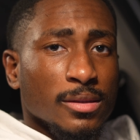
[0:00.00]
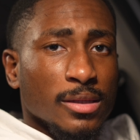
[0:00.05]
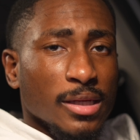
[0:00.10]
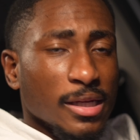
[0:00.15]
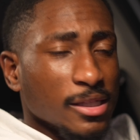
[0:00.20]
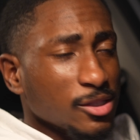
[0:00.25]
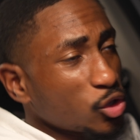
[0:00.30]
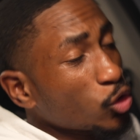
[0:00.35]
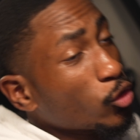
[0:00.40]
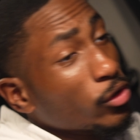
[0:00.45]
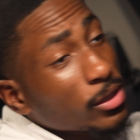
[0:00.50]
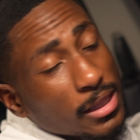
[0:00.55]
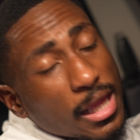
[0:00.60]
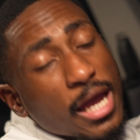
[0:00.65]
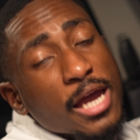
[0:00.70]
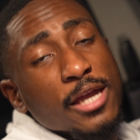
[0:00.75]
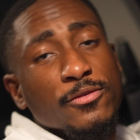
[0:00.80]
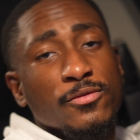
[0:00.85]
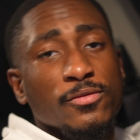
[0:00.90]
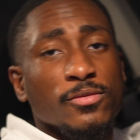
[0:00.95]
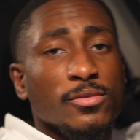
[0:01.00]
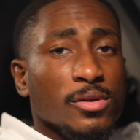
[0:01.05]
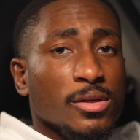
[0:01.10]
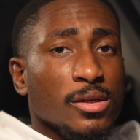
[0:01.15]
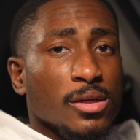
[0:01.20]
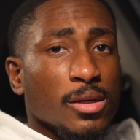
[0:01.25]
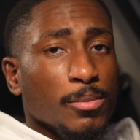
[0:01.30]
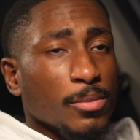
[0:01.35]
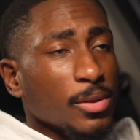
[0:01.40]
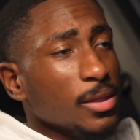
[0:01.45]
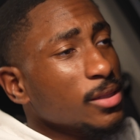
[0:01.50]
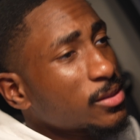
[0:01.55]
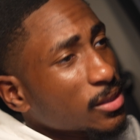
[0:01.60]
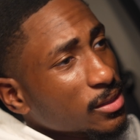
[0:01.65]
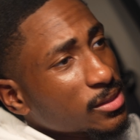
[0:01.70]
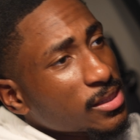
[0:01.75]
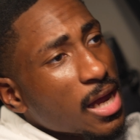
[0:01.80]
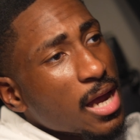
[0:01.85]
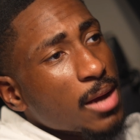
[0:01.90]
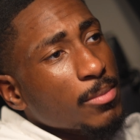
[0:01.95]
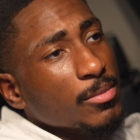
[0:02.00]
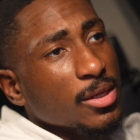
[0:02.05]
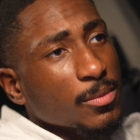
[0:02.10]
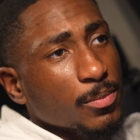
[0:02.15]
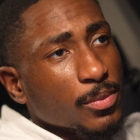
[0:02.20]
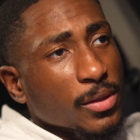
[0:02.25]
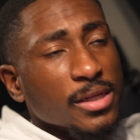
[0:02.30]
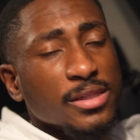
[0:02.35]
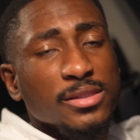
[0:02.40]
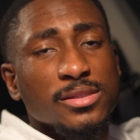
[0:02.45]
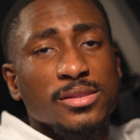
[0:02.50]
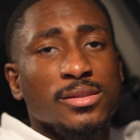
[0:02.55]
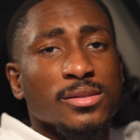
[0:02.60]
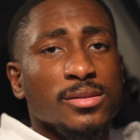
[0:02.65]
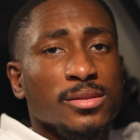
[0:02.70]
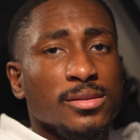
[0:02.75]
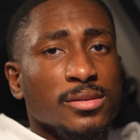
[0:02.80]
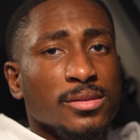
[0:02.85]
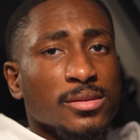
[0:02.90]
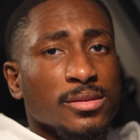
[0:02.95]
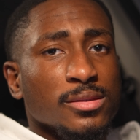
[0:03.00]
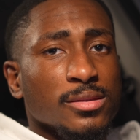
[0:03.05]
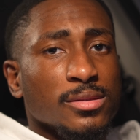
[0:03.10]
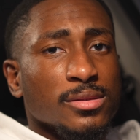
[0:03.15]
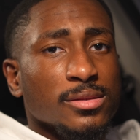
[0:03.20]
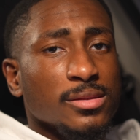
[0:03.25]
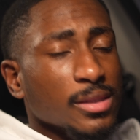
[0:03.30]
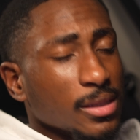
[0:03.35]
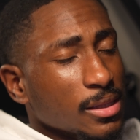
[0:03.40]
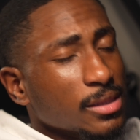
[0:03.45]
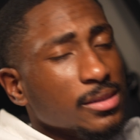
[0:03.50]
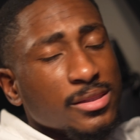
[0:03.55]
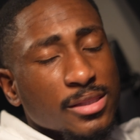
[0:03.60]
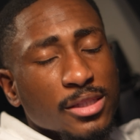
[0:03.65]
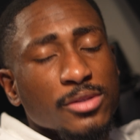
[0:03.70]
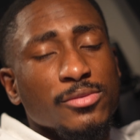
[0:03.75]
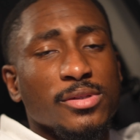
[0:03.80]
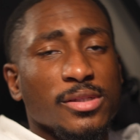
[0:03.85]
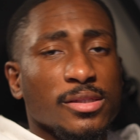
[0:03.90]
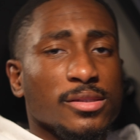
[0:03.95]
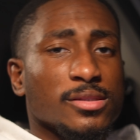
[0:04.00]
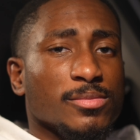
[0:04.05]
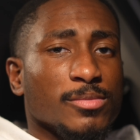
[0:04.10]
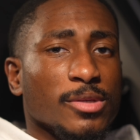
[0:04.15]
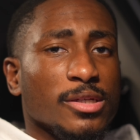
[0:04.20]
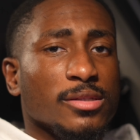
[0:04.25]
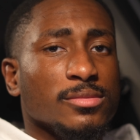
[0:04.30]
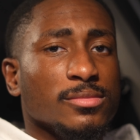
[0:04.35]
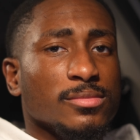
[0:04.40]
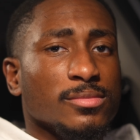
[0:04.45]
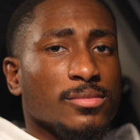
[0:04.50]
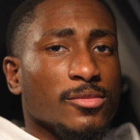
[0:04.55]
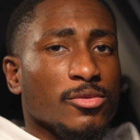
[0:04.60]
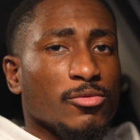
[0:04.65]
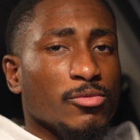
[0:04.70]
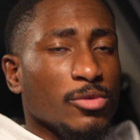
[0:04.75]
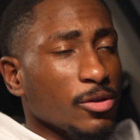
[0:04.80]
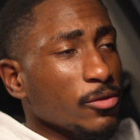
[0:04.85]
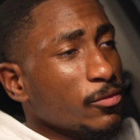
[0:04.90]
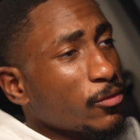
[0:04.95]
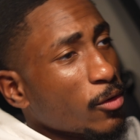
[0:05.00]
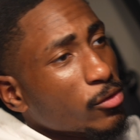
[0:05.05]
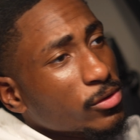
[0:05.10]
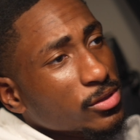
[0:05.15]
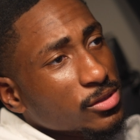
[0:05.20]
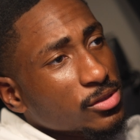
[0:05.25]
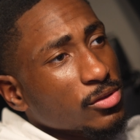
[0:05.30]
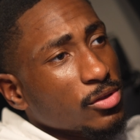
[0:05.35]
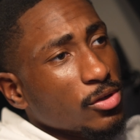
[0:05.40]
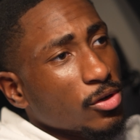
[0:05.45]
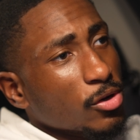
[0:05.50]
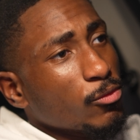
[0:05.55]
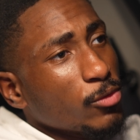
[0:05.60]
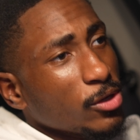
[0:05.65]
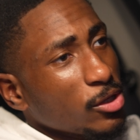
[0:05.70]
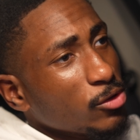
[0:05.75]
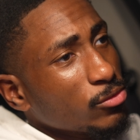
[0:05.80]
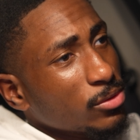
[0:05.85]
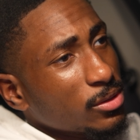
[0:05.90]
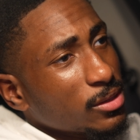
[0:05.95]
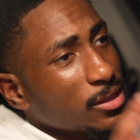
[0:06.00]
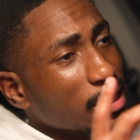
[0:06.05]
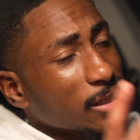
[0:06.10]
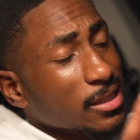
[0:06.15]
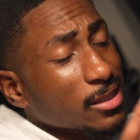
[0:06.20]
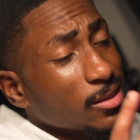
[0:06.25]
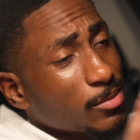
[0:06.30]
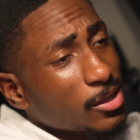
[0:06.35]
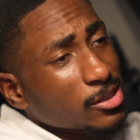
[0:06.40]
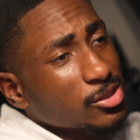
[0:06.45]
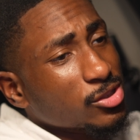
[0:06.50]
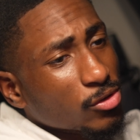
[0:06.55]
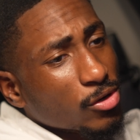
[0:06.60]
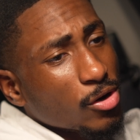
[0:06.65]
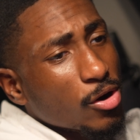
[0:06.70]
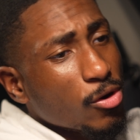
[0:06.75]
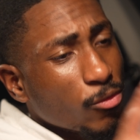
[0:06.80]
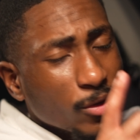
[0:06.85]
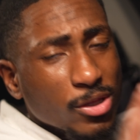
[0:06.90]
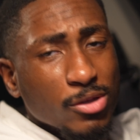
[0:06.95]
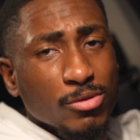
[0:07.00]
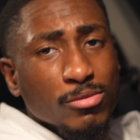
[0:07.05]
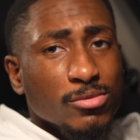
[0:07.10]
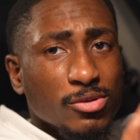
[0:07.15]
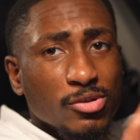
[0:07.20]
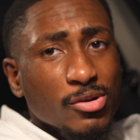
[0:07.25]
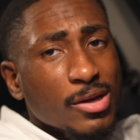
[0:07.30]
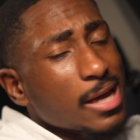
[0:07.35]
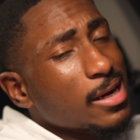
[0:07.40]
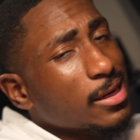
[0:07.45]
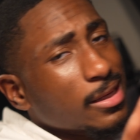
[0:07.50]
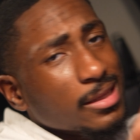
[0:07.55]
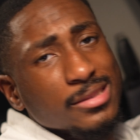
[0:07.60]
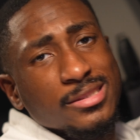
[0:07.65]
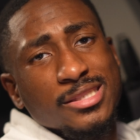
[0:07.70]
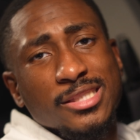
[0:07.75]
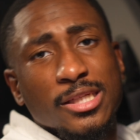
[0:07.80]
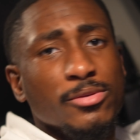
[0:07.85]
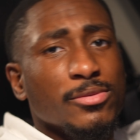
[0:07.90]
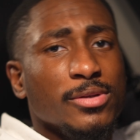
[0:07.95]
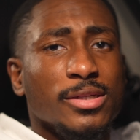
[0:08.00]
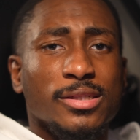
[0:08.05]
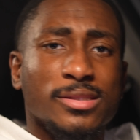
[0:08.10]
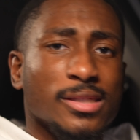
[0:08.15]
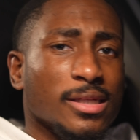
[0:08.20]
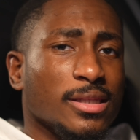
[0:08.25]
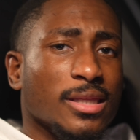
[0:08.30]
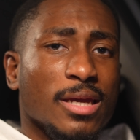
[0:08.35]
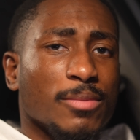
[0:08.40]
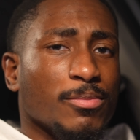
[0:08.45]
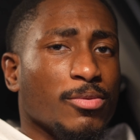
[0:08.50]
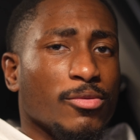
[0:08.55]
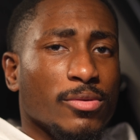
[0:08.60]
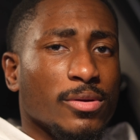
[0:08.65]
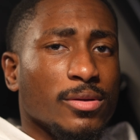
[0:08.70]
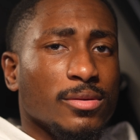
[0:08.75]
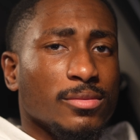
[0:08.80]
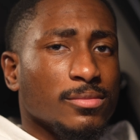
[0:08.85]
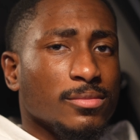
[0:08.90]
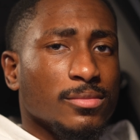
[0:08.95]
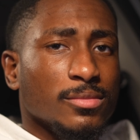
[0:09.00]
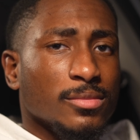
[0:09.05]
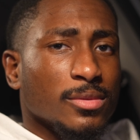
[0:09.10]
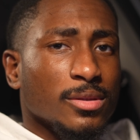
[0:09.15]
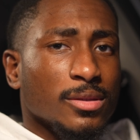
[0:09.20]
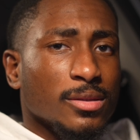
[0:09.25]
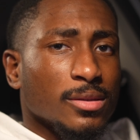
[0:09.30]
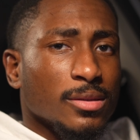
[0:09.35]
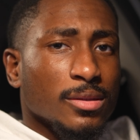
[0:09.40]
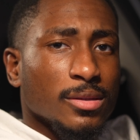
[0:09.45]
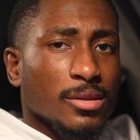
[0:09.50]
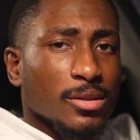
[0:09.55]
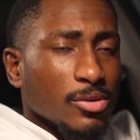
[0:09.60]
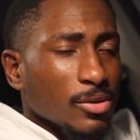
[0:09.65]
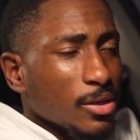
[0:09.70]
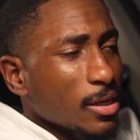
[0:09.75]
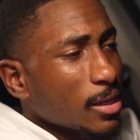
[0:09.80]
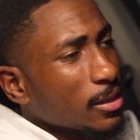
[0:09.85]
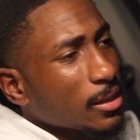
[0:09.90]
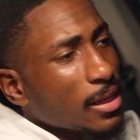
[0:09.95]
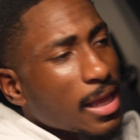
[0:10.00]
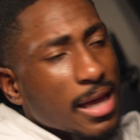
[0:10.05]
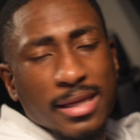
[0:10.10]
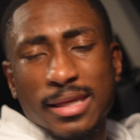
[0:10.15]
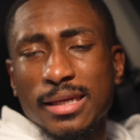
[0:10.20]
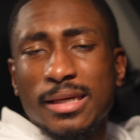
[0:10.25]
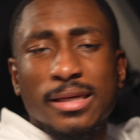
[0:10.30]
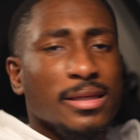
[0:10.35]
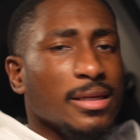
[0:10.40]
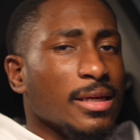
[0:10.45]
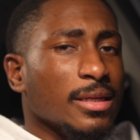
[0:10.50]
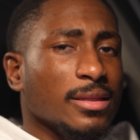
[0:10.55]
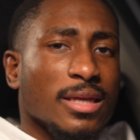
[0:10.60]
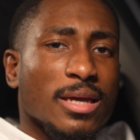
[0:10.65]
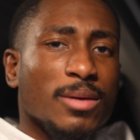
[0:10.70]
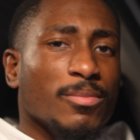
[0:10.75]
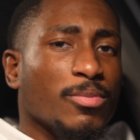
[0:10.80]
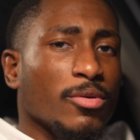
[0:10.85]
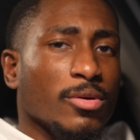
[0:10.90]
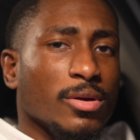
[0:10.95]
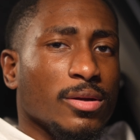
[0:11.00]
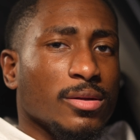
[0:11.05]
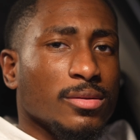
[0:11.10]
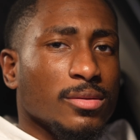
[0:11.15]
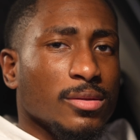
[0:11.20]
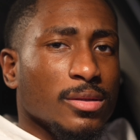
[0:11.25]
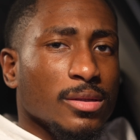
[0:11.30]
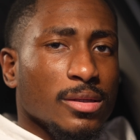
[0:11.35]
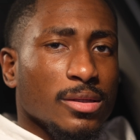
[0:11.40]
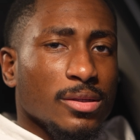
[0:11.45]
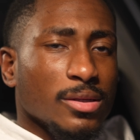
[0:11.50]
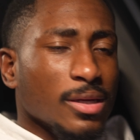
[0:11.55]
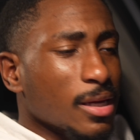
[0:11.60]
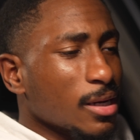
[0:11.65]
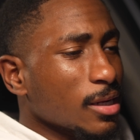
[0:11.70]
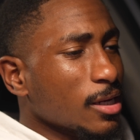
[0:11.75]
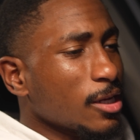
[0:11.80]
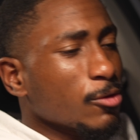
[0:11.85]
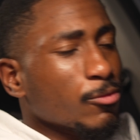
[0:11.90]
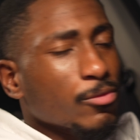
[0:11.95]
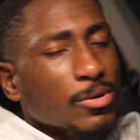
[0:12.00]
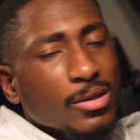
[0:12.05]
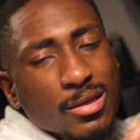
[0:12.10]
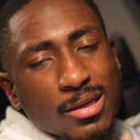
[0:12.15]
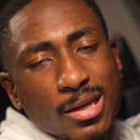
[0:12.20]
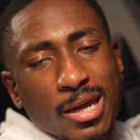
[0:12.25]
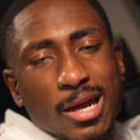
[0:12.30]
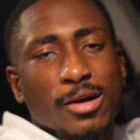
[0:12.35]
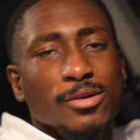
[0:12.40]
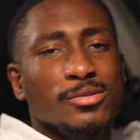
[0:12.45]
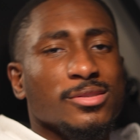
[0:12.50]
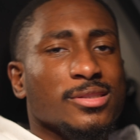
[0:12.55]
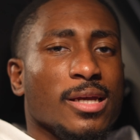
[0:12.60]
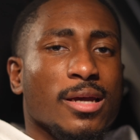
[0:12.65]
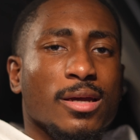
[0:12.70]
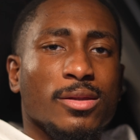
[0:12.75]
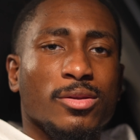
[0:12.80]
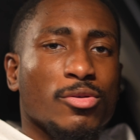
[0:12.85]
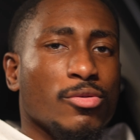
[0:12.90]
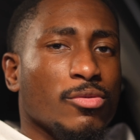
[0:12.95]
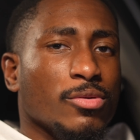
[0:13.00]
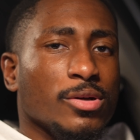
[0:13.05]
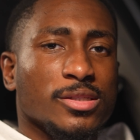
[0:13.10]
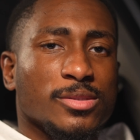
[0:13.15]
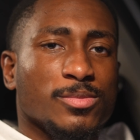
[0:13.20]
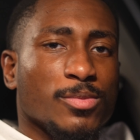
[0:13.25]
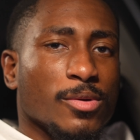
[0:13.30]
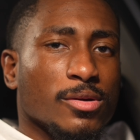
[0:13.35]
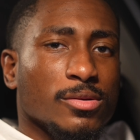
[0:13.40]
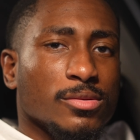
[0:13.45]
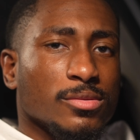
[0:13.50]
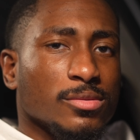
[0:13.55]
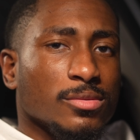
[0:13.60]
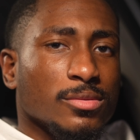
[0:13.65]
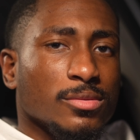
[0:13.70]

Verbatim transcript: Enjoy life, but it's a time and a place to get serious, man. When you focus on your when you thinking about your goal, when you you got to get serious at that point. You got to lock in at that point. You got to get rid of the outside noise, bro.